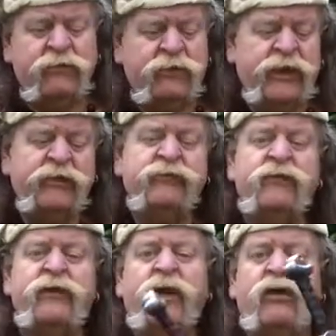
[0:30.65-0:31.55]
And even a
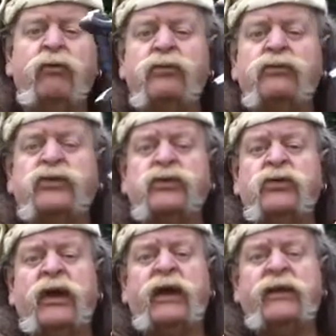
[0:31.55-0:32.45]
humble
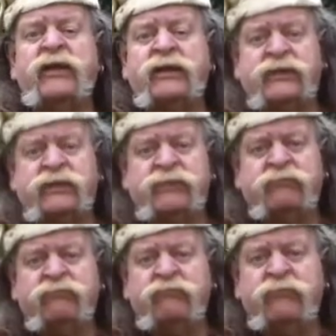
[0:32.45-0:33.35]
sword like this
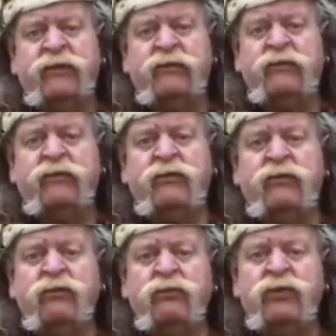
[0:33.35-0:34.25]

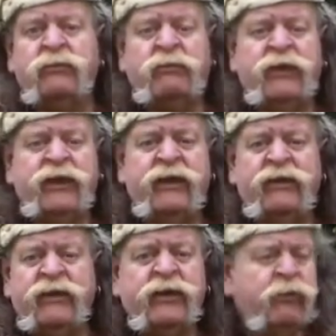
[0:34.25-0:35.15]
would be
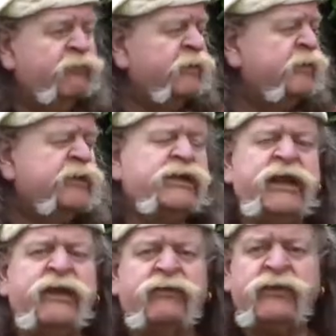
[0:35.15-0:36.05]
the equivalent
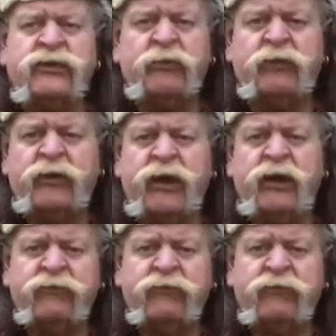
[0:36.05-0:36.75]
today of the top of the line